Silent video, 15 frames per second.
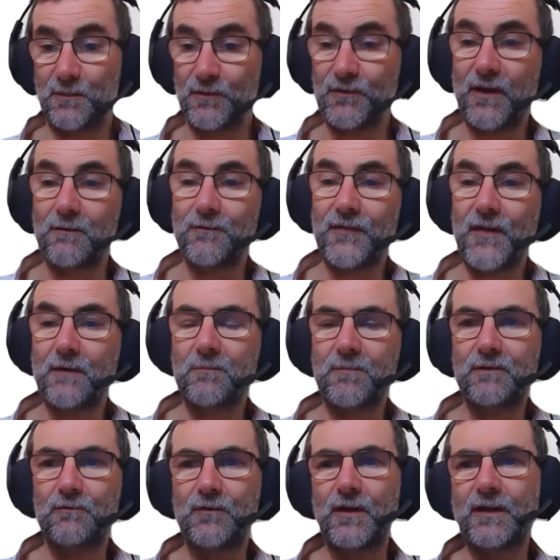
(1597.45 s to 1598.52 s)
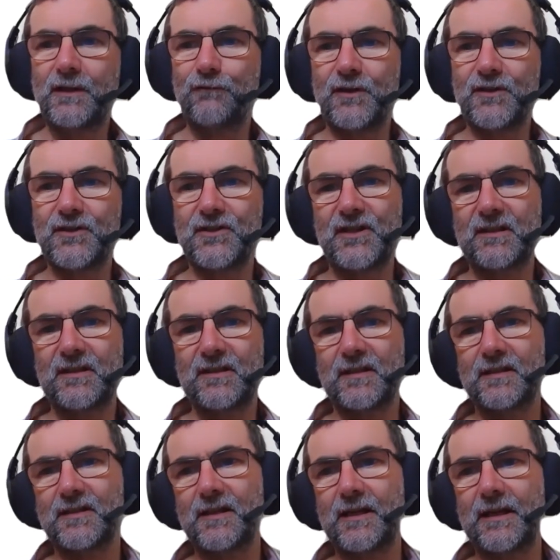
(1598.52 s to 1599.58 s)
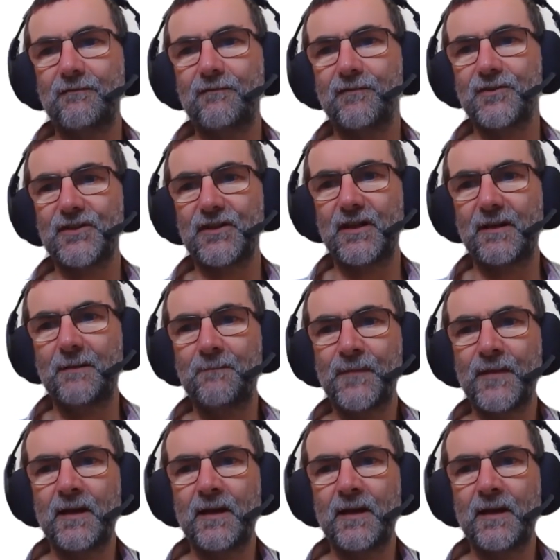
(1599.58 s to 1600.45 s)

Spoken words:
but that would be a really fascinating thing to have as a